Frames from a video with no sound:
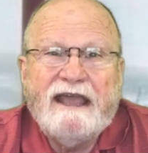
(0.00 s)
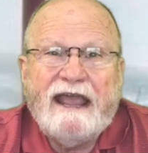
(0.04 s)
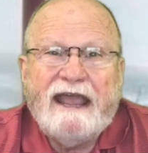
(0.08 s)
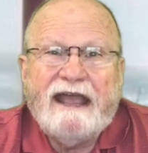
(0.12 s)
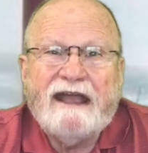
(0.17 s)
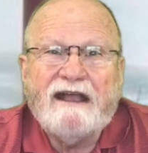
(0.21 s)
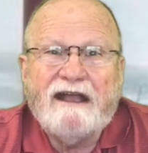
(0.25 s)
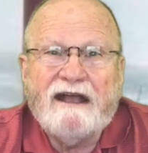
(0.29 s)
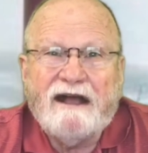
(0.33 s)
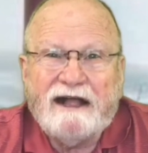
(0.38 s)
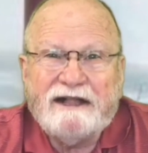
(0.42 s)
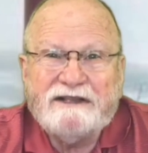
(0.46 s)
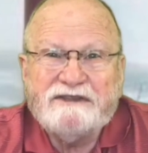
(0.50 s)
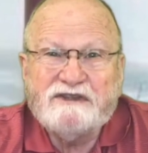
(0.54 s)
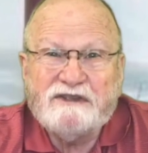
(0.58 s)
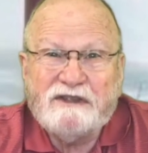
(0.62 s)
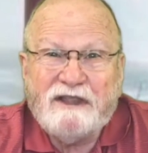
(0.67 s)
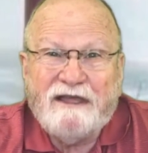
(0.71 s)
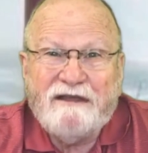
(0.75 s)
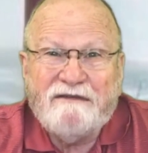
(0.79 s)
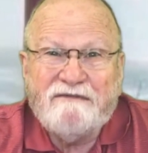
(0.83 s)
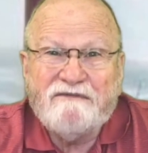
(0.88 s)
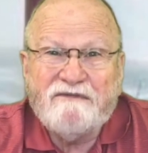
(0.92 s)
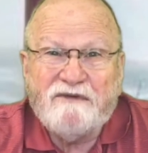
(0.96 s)
and God's
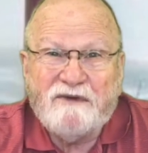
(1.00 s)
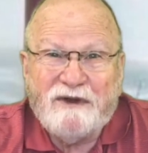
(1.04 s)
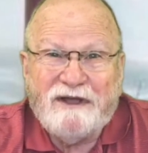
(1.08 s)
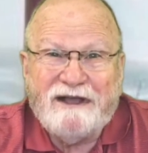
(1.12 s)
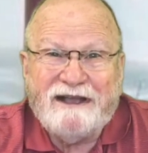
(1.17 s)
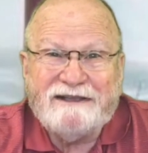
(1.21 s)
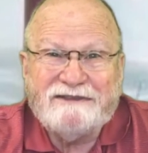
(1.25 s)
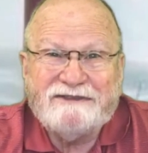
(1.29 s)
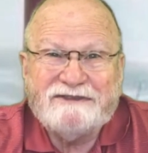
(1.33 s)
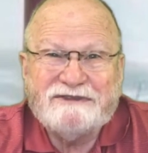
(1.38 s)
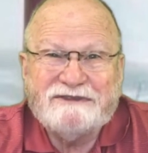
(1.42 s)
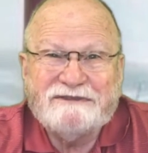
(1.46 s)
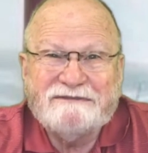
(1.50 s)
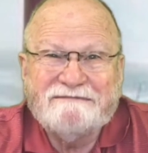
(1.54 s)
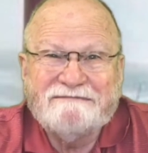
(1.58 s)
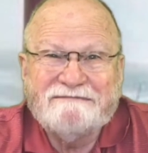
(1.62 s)
love for us.